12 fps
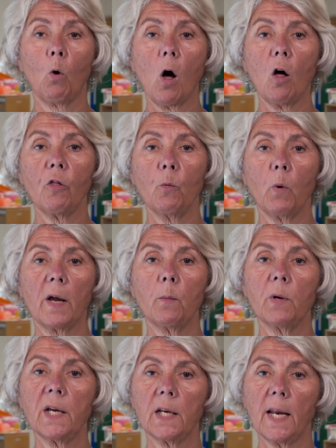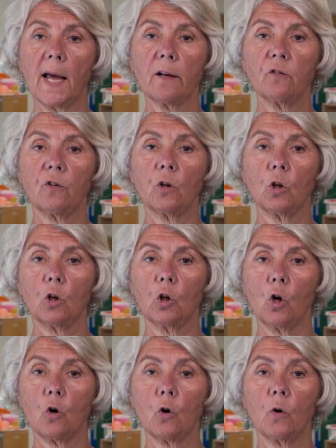while the way we connect,
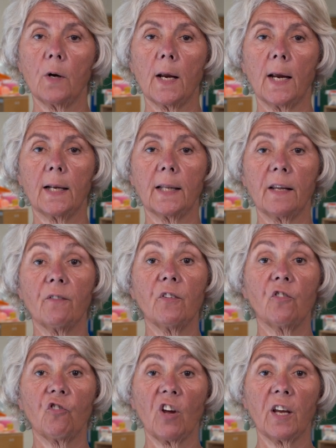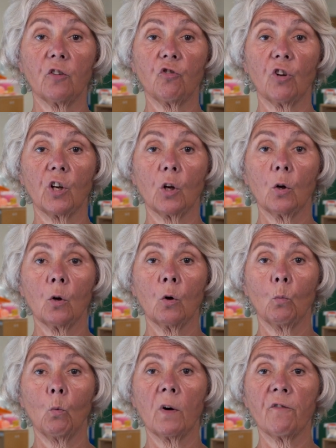learn, and live is changing,
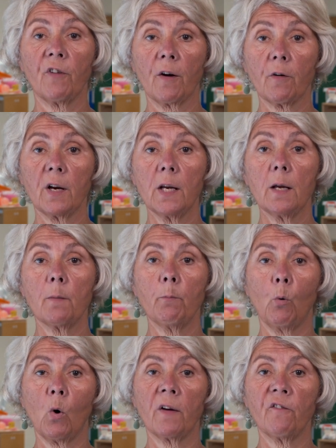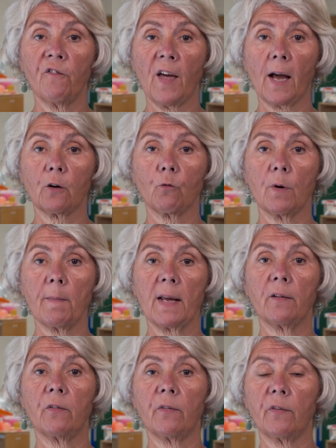one very important fact
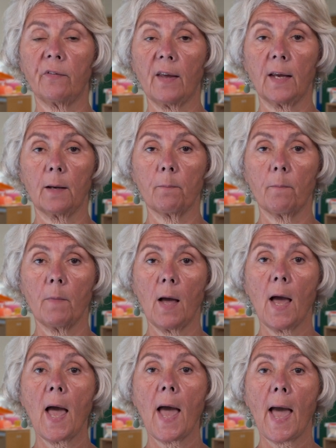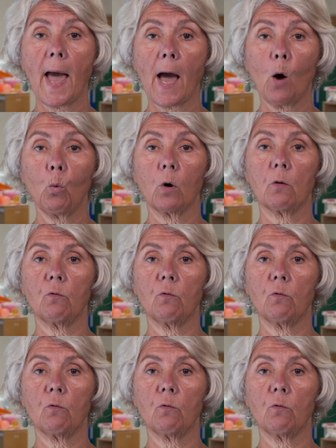remains the same. Our